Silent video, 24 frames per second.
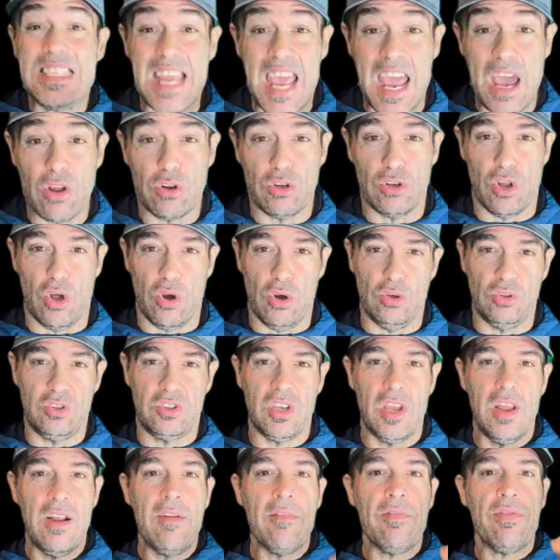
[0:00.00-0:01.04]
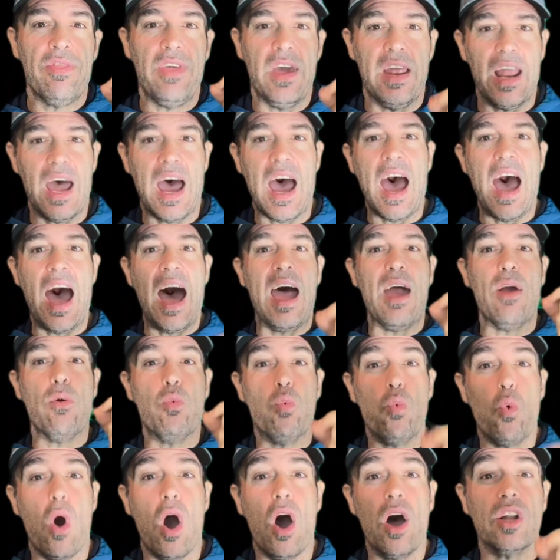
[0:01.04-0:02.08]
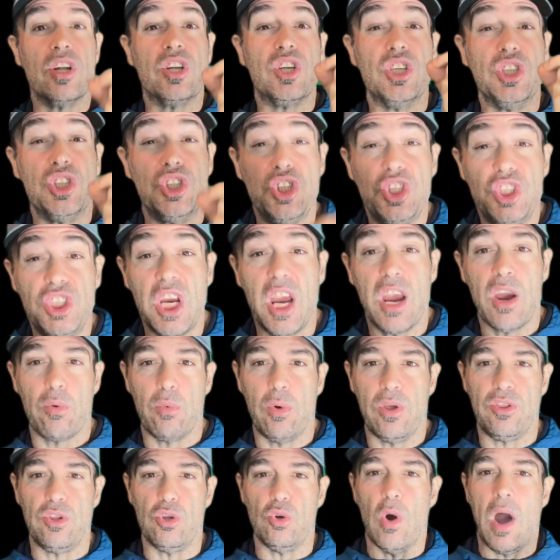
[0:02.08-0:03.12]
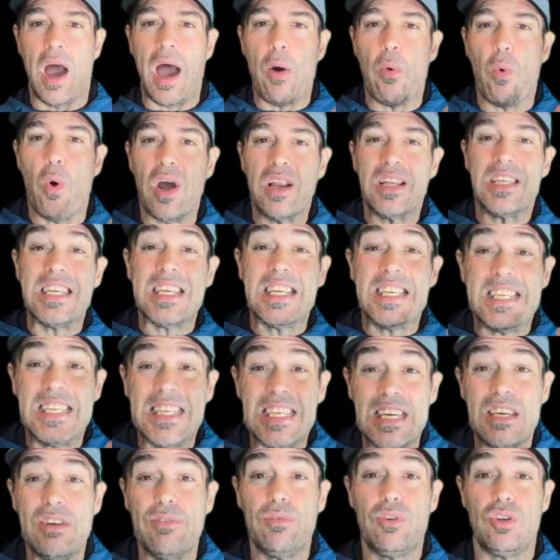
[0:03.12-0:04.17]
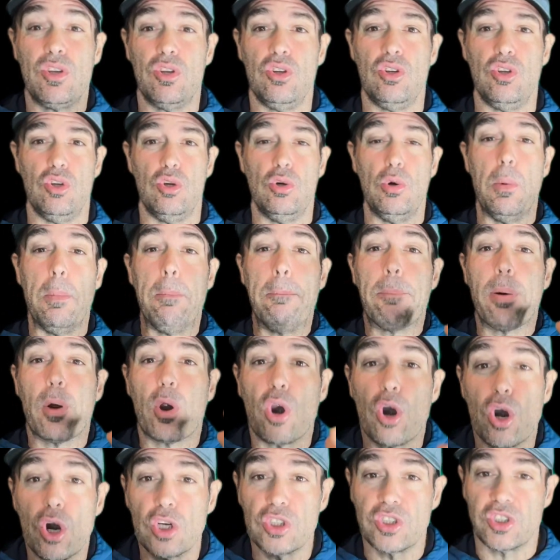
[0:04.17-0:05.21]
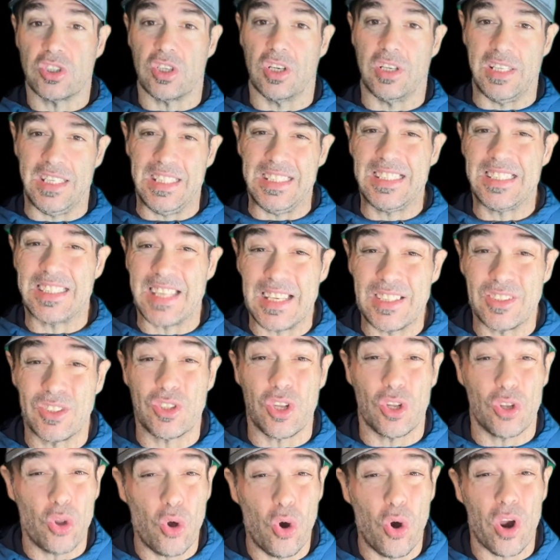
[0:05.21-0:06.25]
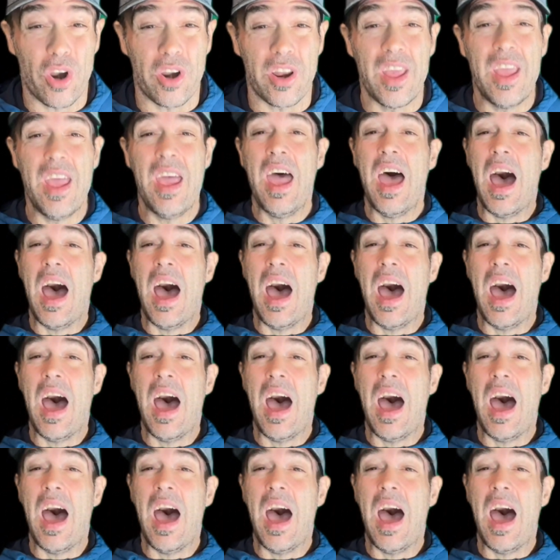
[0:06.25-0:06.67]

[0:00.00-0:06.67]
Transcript: downloads that I want to share with you. I want to give to you personally, says the Lord.